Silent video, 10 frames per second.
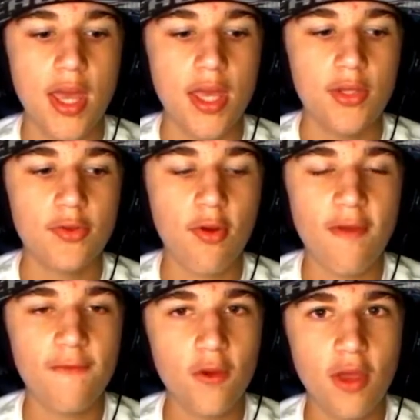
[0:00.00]
So
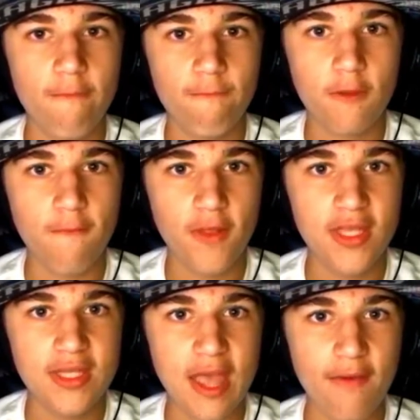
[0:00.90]
if the
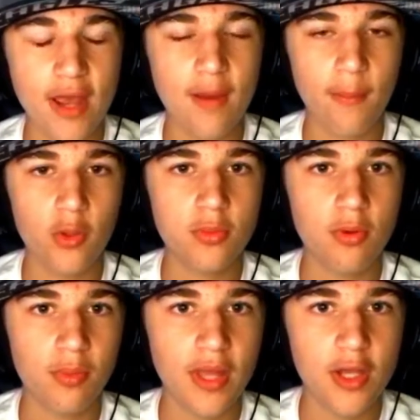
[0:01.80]
Phillies haven't had
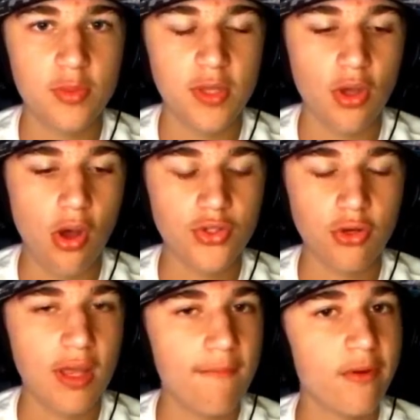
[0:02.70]
multiple players be in the All-Star
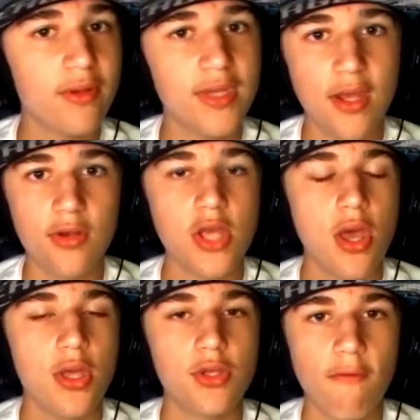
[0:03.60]
game for years,
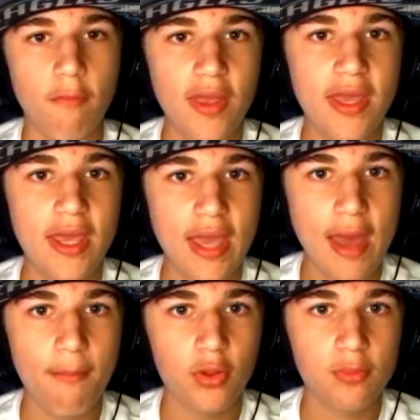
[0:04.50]
so if we can
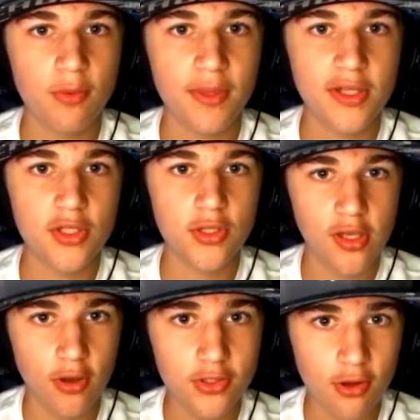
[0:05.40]
get multiple players on the
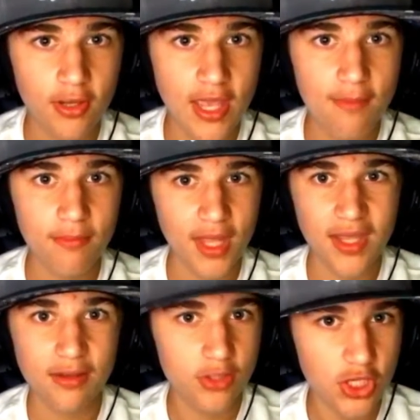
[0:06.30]
All-Star game
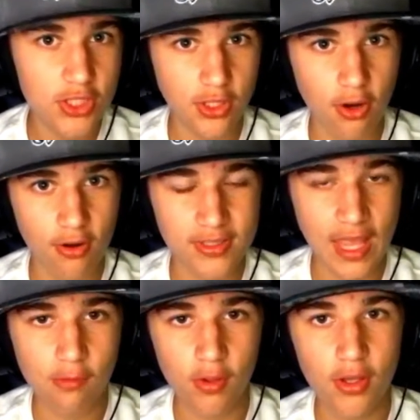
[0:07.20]
like Gene Segura and
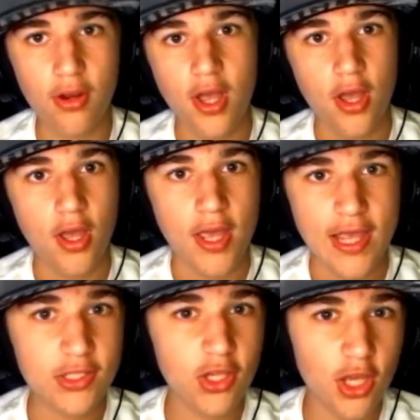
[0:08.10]
Zach Wheeler,
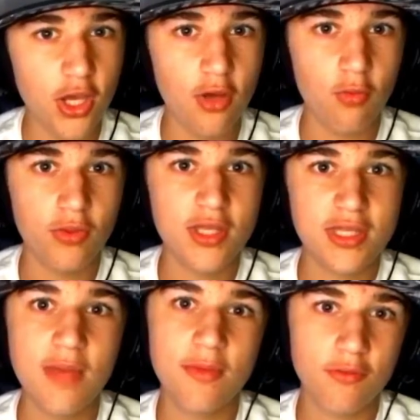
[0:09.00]
it's looking good. This
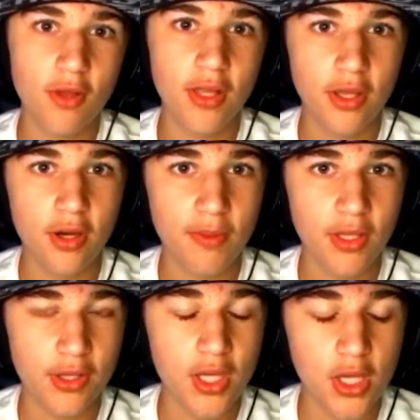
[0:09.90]
team is really going to be
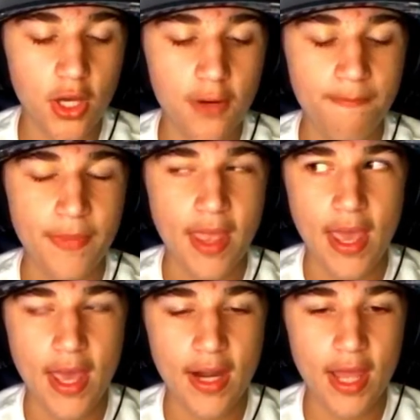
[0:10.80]
looking good,
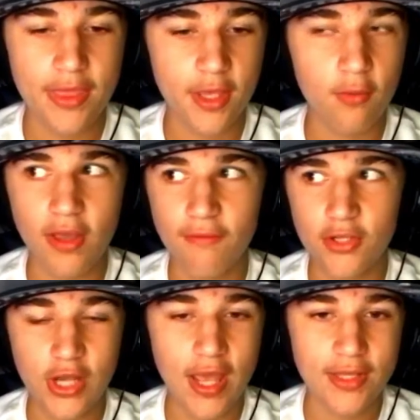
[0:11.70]
and I think we have a
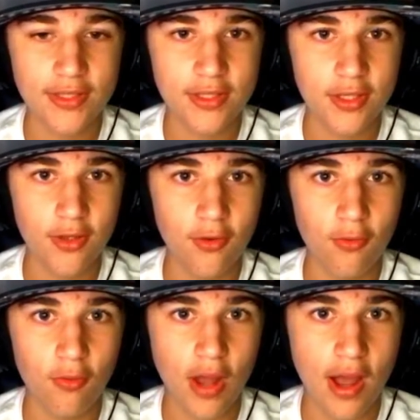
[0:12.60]
chance to